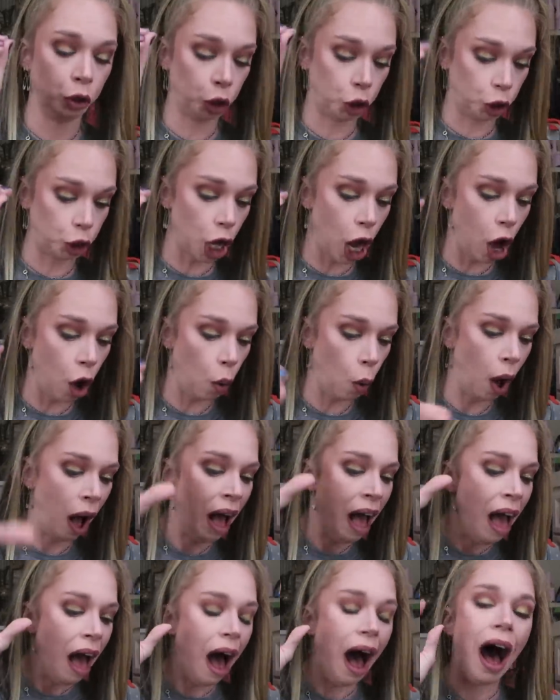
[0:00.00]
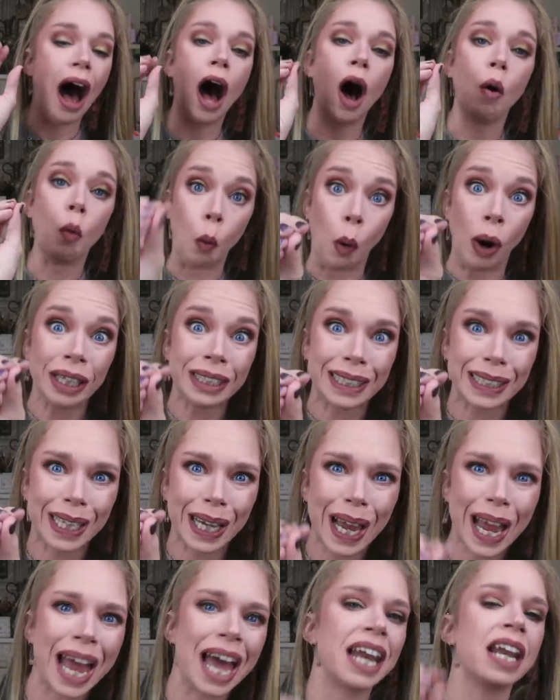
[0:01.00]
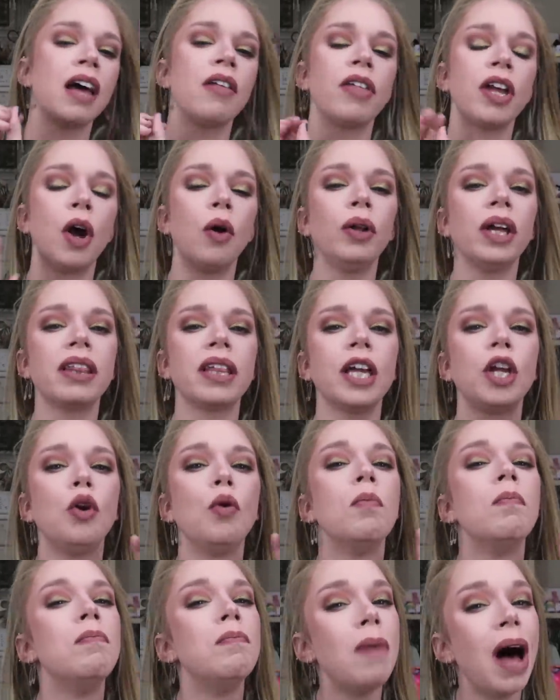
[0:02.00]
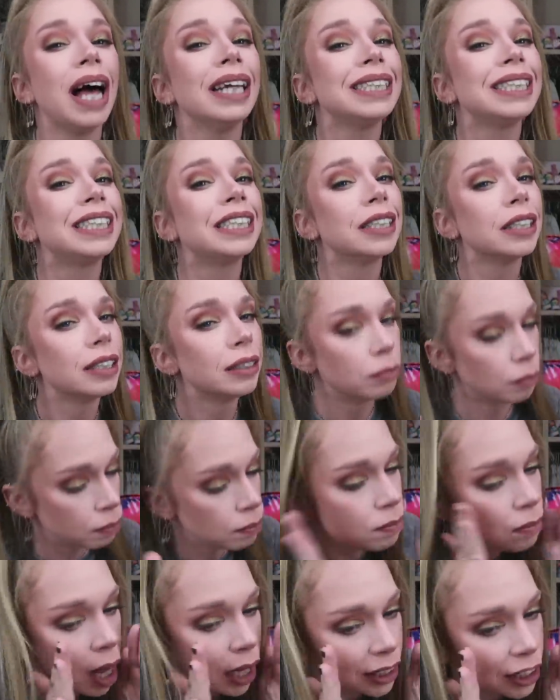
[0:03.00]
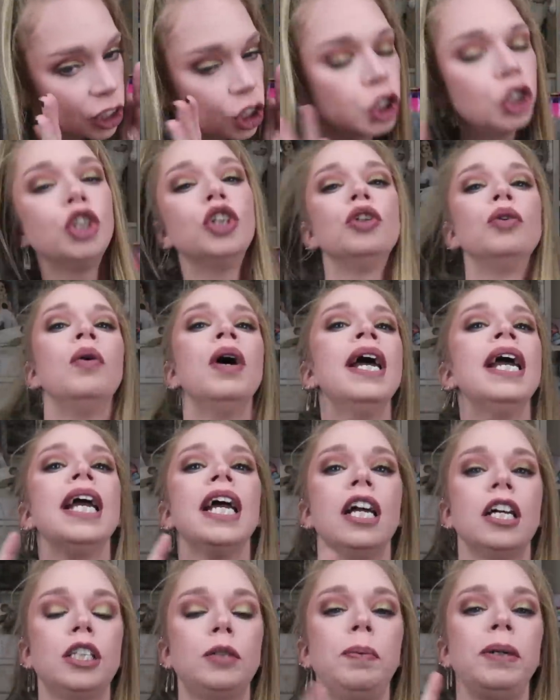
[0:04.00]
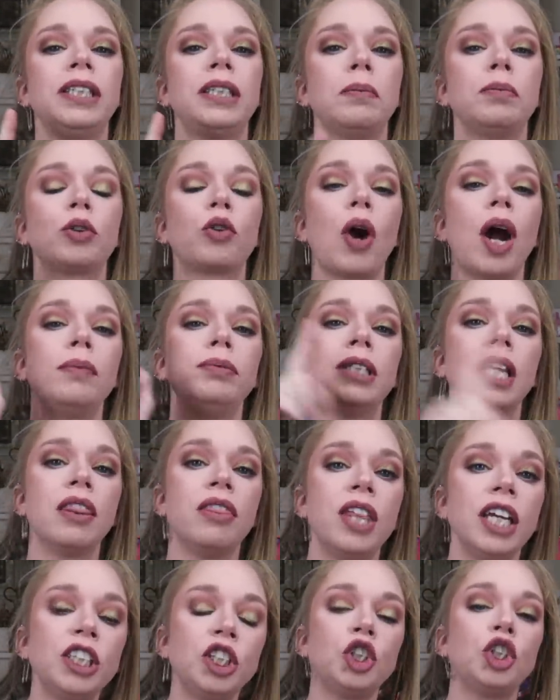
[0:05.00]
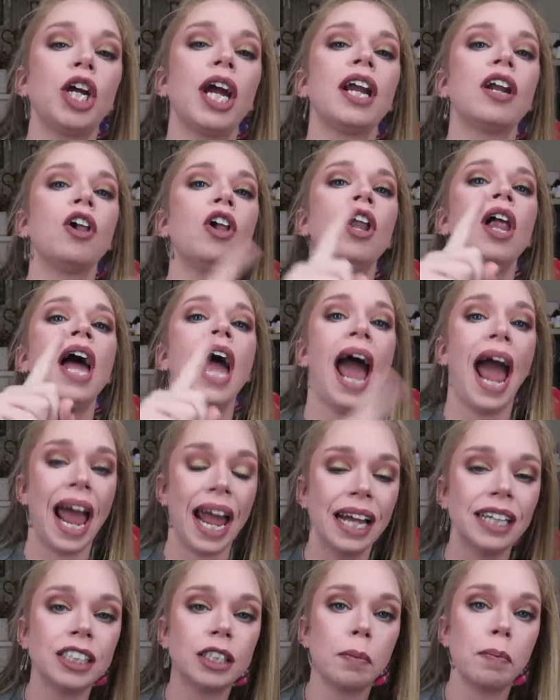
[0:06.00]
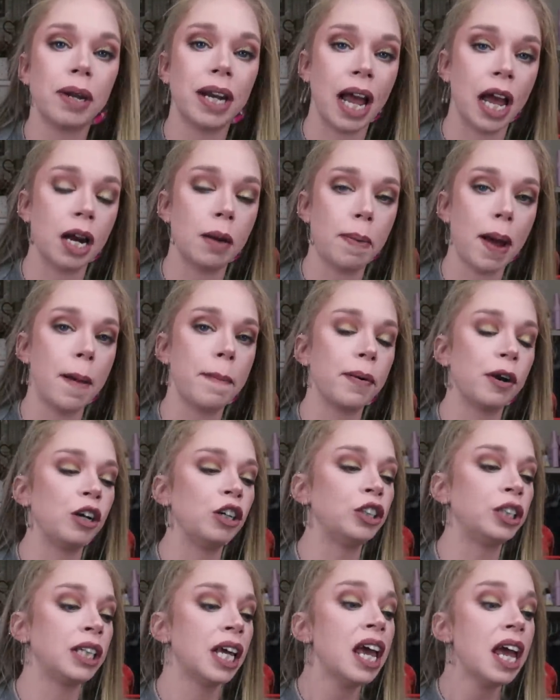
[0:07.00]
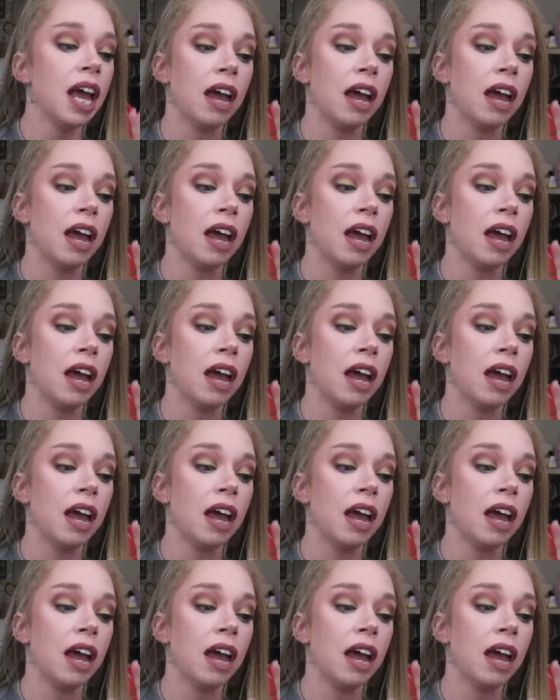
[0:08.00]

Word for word: So uh, once again, the only thing you must must do is be subscribed to this channel and to Banana Peppers.